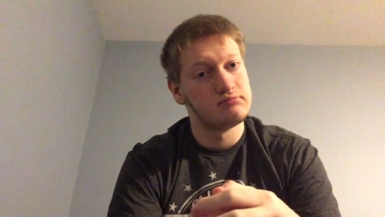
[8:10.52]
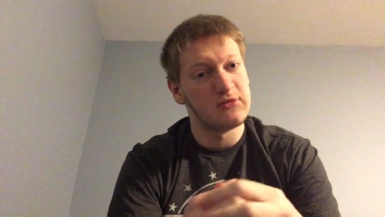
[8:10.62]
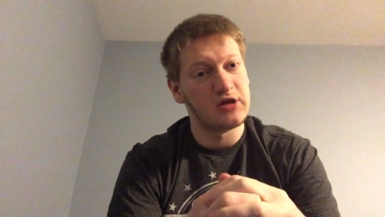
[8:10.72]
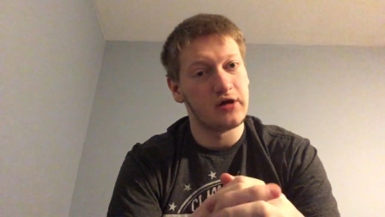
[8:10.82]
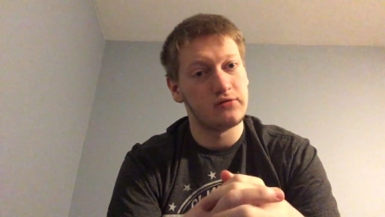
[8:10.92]

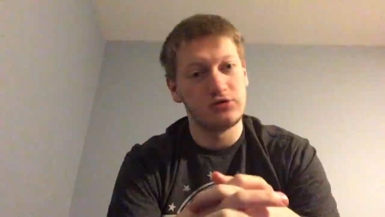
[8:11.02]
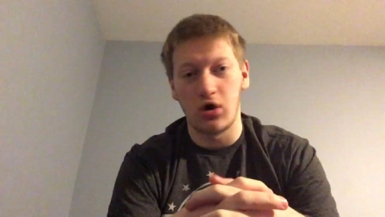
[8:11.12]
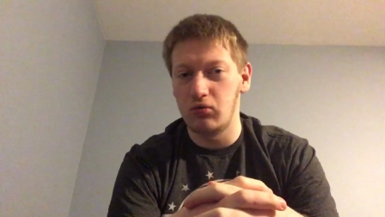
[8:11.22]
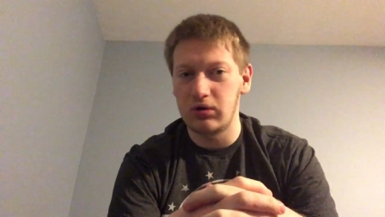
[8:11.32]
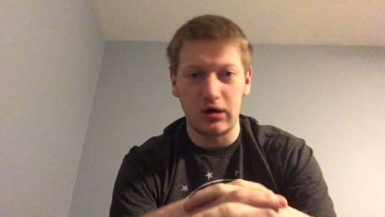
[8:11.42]
You know,
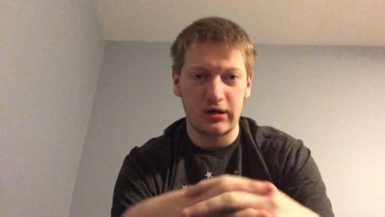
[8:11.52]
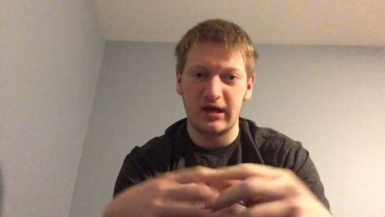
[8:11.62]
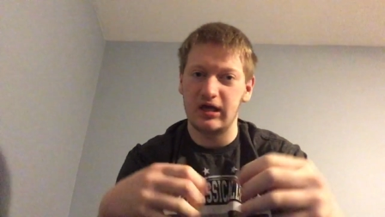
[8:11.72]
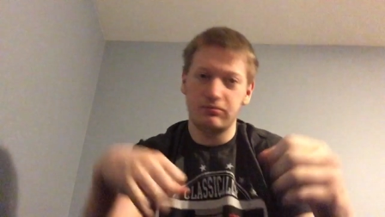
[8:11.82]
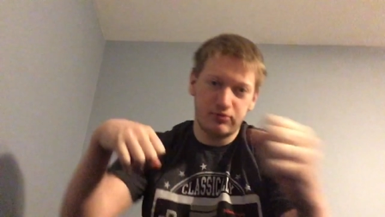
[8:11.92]
don't want
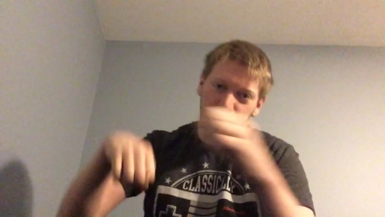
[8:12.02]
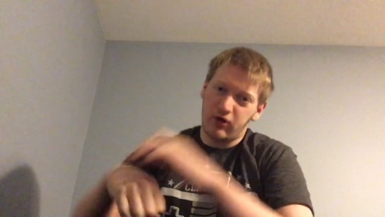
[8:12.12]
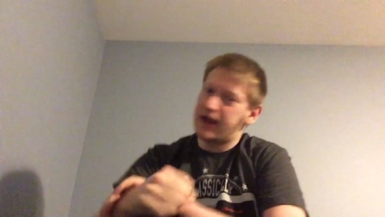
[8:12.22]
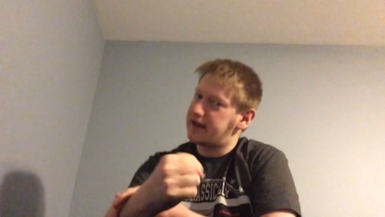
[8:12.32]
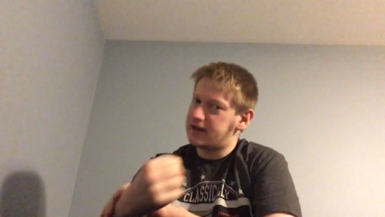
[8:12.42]
to keep
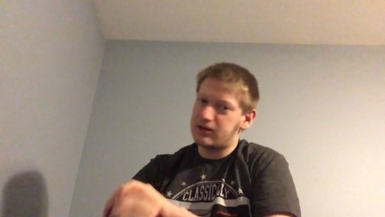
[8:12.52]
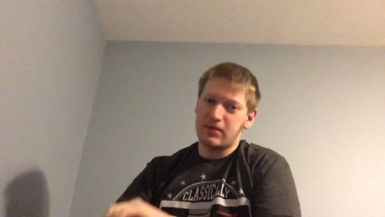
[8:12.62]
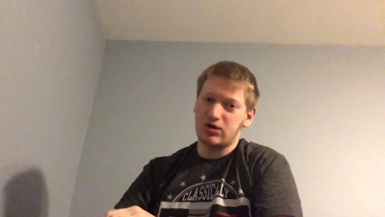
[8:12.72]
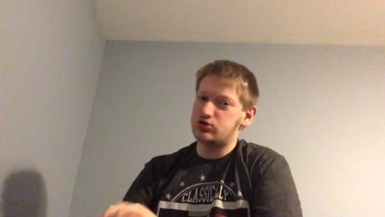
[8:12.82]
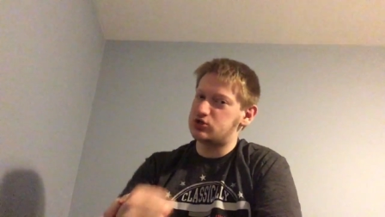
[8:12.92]
cranking
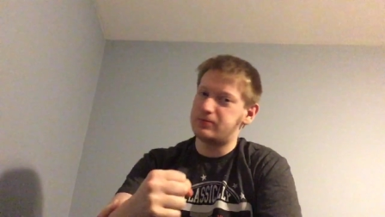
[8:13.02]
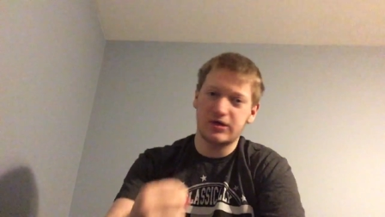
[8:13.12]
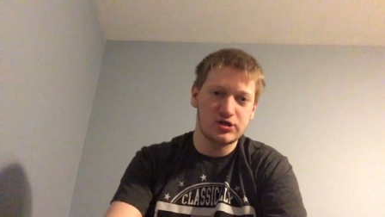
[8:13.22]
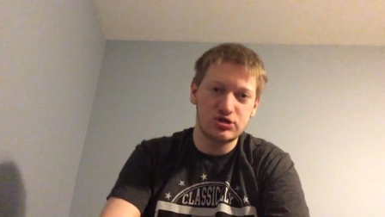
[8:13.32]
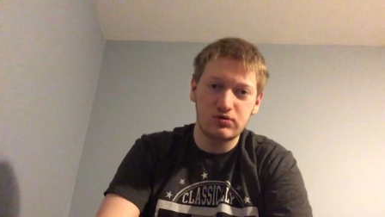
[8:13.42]
them out just
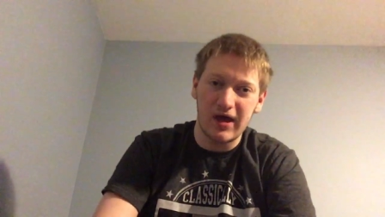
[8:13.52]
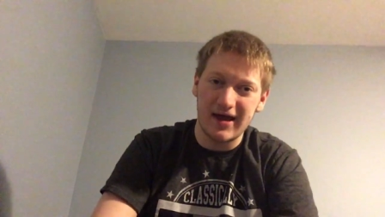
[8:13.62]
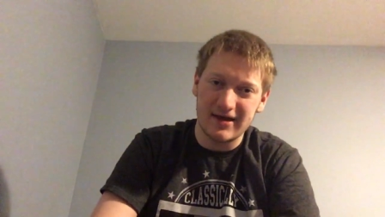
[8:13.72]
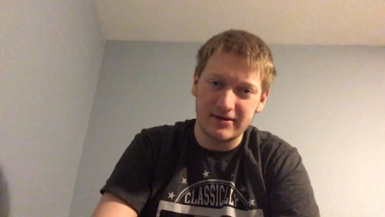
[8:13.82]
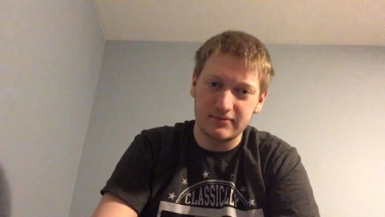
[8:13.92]
because you
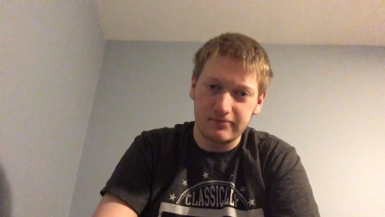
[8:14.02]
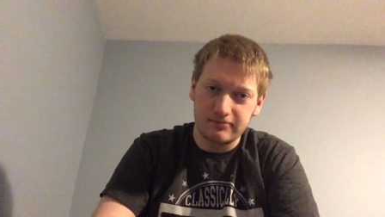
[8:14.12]
can.